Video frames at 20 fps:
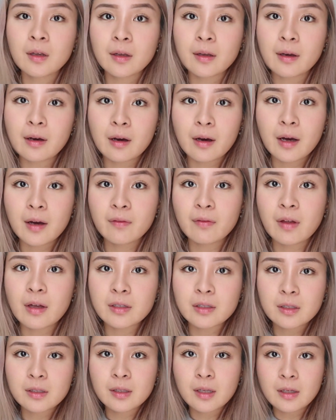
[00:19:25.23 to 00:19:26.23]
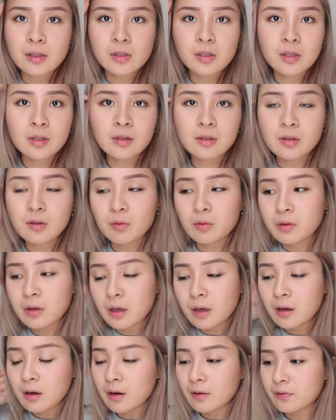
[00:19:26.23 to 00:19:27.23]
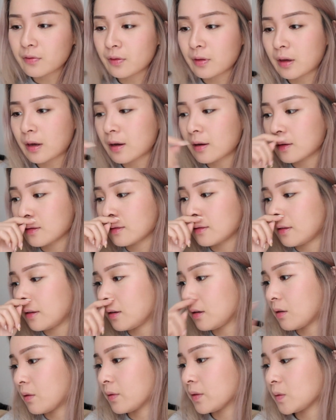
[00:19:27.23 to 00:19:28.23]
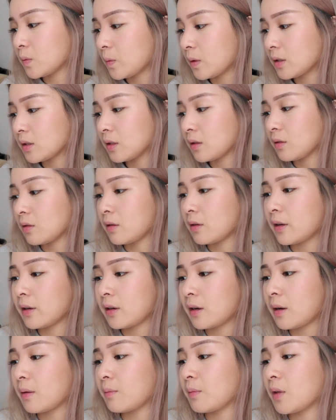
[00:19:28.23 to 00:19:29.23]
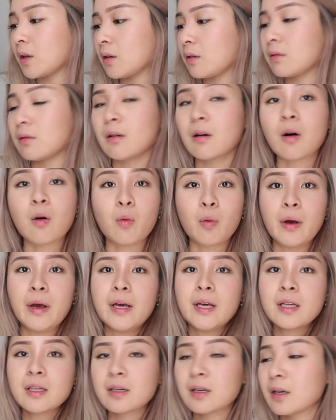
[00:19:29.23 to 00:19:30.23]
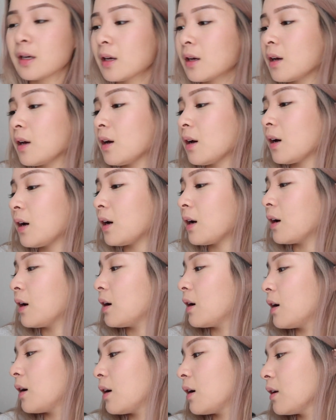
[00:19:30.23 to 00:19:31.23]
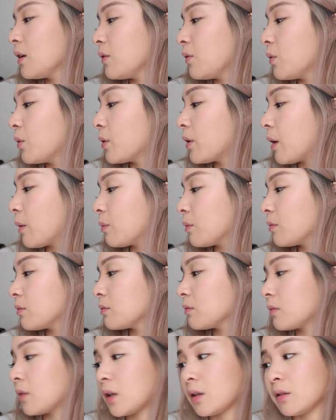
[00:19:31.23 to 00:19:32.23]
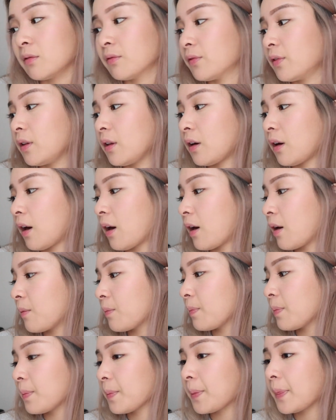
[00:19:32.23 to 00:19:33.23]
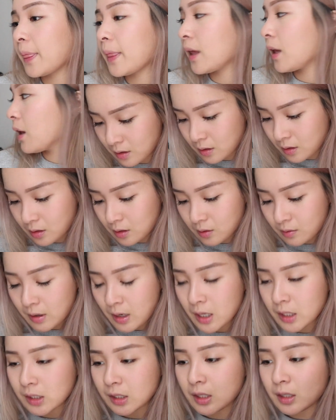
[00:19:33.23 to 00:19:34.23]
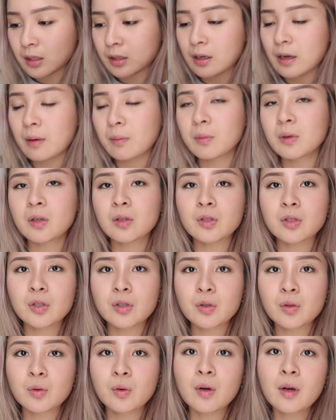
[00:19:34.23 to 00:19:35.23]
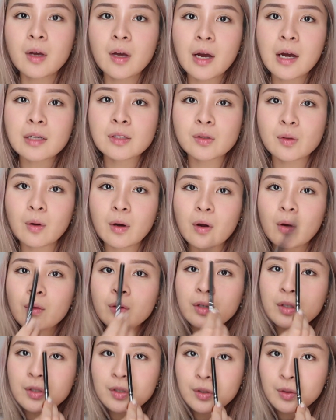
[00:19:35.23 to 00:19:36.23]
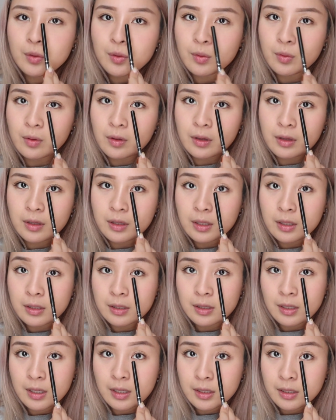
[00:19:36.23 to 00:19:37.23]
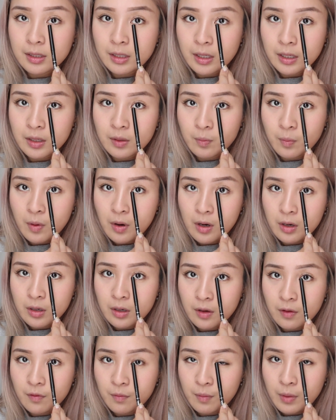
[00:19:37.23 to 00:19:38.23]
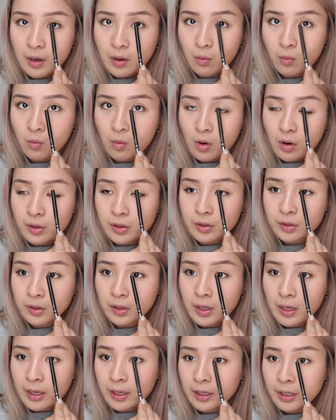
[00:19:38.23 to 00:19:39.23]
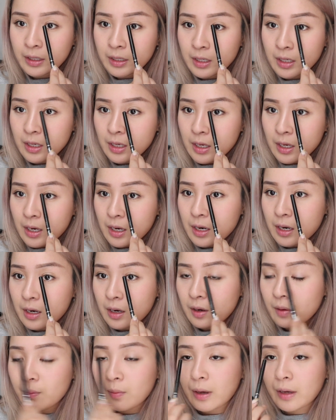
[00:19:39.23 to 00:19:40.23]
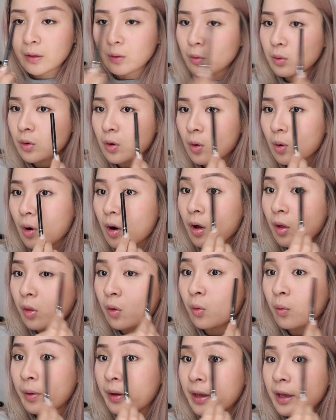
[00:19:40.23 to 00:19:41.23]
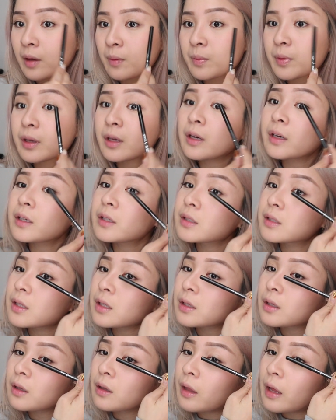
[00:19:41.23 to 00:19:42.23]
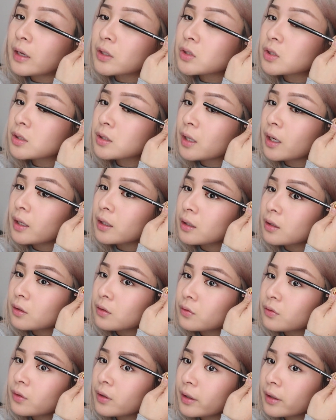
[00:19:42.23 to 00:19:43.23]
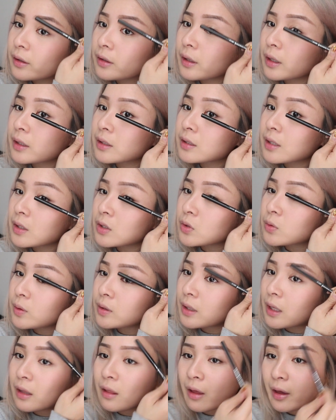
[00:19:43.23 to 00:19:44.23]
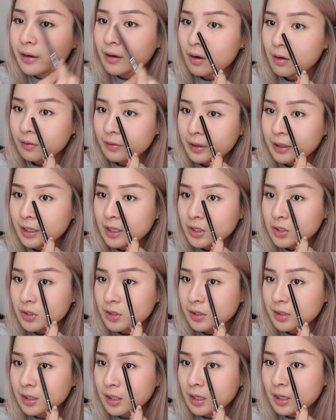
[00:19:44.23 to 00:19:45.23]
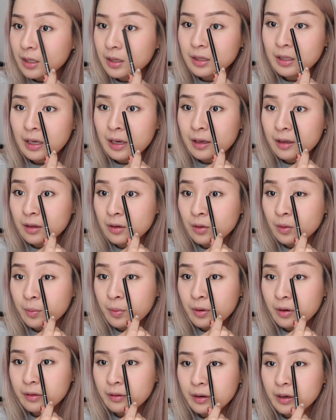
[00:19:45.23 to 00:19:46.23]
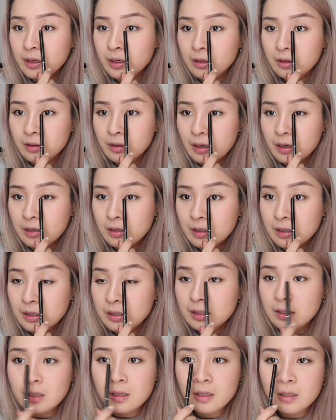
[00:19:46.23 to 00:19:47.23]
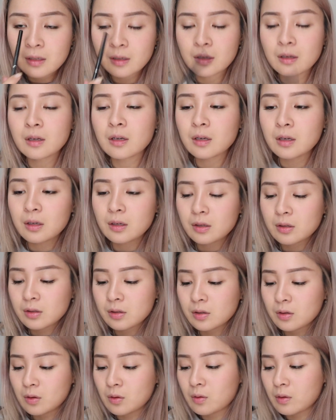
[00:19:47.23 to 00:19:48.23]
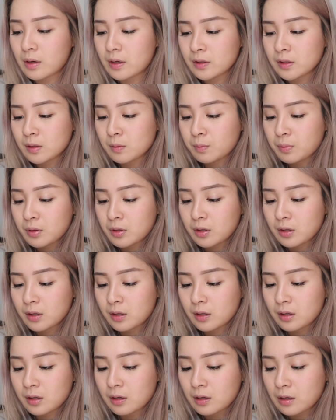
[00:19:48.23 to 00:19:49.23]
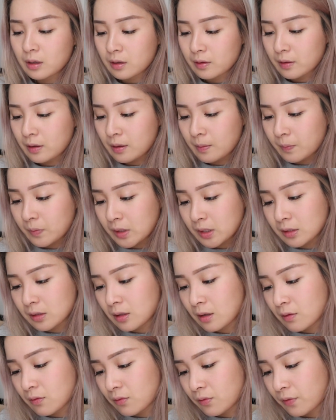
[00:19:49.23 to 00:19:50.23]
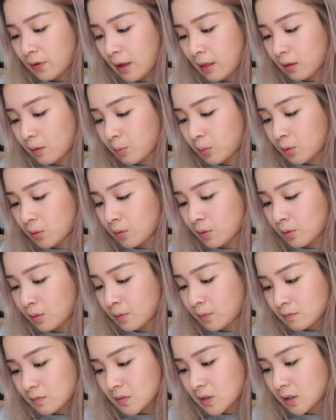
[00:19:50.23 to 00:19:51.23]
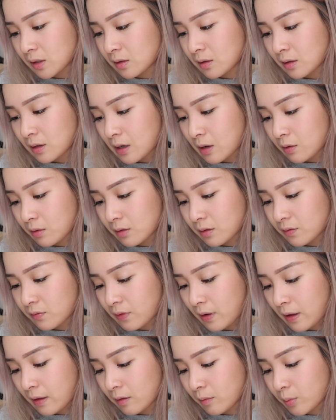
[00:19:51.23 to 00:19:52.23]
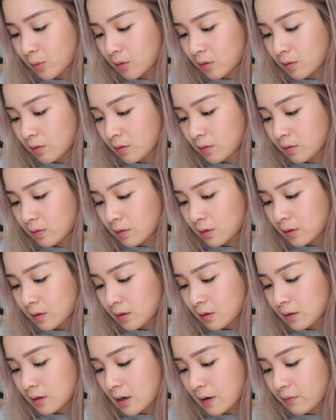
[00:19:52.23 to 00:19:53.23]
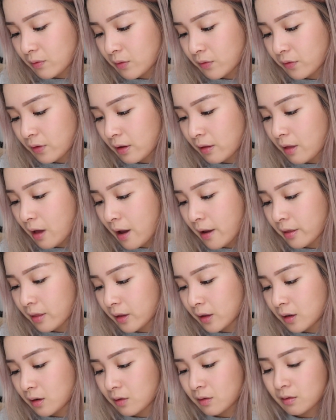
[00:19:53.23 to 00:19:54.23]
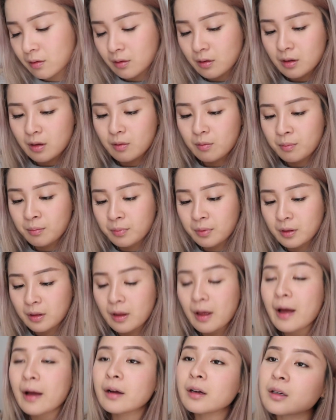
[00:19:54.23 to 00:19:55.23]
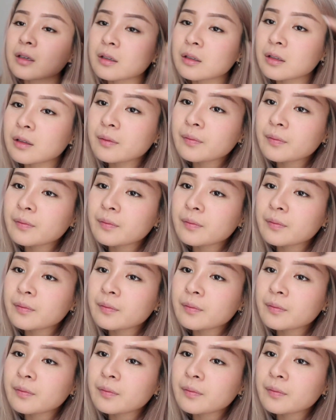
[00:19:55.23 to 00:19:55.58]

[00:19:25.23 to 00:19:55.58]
Yeah, I have lash extensions, so thank God for that. It always makes it look like I'm awake, even when I don't feel like I am. That's it. I'm gonna do, so I only do this inside part of my waterline. I don't go all the way because the lashes kind of accentuate that line already. It's just that inner part right here that isn't. So I just put This is the Infallible 16-hour Infallible Never Fail eyeliner in black.